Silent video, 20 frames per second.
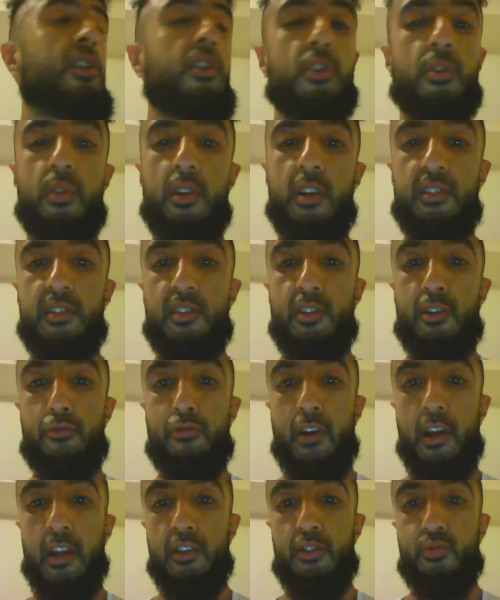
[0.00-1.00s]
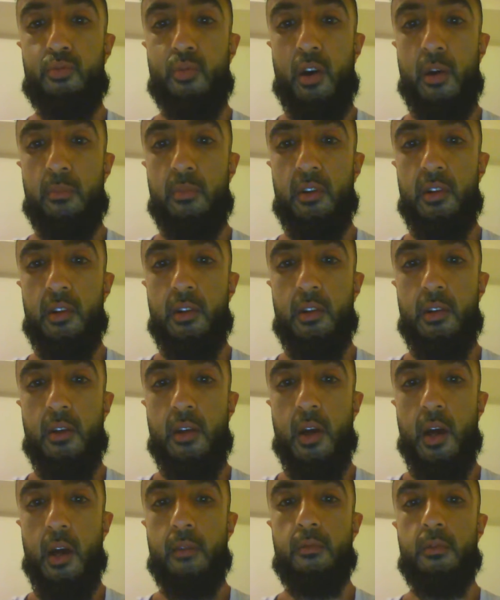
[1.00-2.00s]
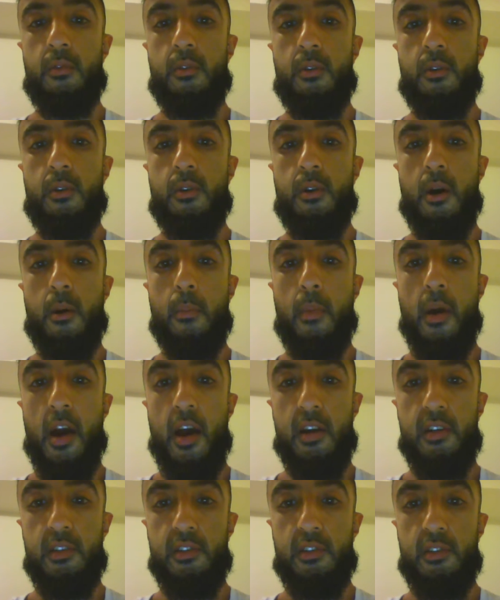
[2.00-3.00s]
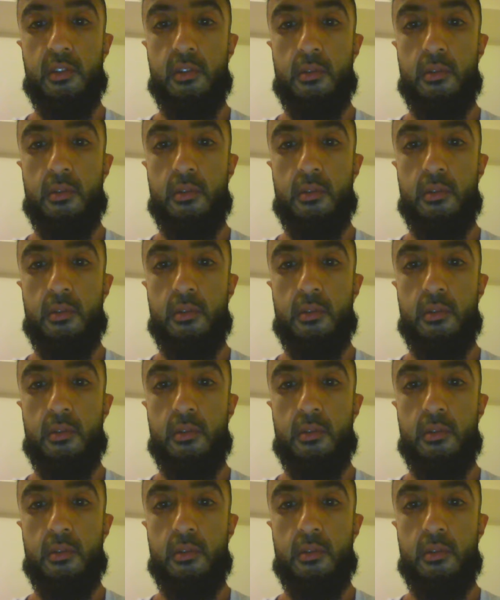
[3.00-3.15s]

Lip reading: It is the greatest weapon ever amassed.